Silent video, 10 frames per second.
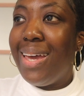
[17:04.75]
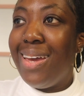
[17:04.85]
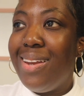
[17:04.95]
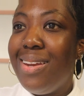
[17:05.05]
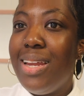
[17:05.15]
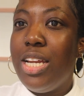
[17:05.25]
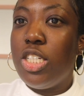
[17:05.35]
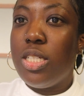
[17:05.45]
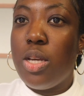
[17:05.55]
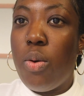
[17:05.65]
in and
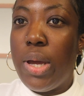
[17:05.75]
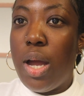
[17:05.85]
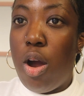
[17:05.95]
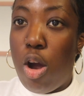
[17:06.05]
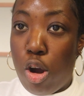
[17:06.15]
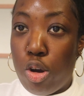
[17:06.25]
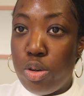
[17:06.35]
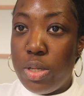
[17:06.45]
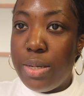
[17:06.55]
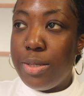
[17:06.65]
just going
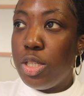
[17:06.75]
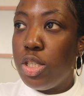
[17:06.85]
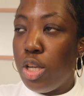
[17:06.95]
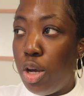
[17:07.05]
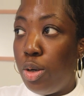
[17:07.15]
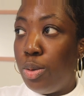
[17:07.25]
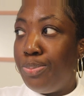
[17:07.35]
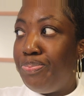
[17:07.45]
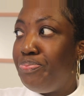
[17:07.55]
hard. So